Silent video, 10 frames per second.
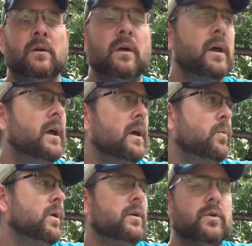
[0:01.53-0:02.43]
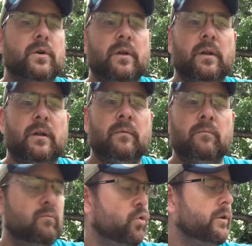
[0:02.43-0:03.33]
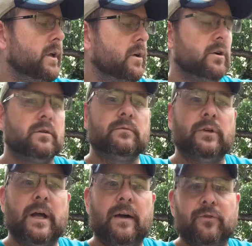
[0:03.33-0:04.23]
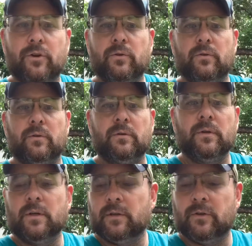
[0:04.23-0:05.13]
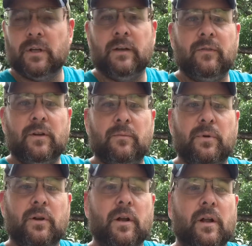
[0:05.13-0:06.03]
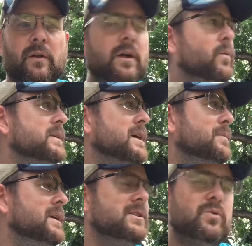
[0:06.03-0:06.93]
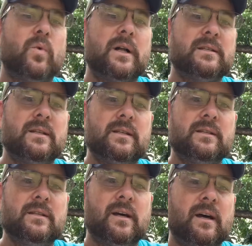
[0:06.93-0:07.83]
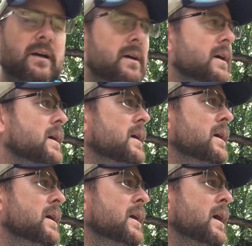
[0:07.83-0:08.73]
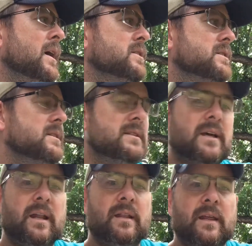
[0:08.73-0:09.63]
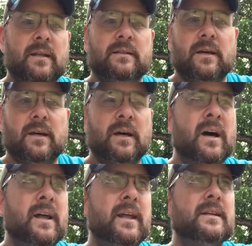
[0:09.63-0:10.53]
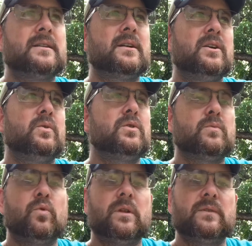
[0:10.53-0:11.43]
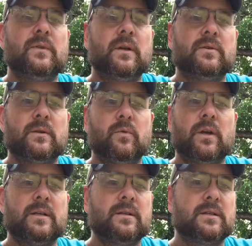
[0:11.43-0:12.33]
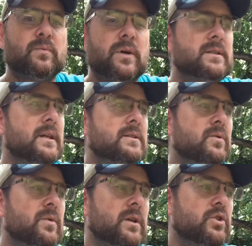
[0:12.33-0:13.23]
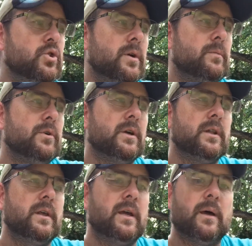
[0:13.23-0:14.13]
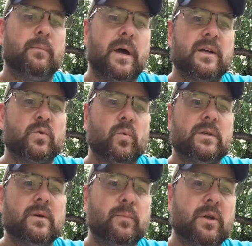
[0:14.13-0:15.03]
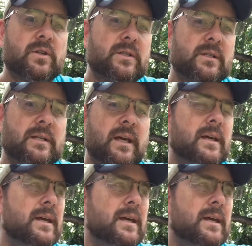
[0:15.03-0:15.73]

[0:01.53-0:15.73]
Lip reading: Hey, well, good morning or good afternoon or good evening, depending on what time it is you're watching this. I just decided that I'd like to start doing some more of these videos. Some of you guys expressed that you really enjoyed them during the Passion Week, so I'm going to just take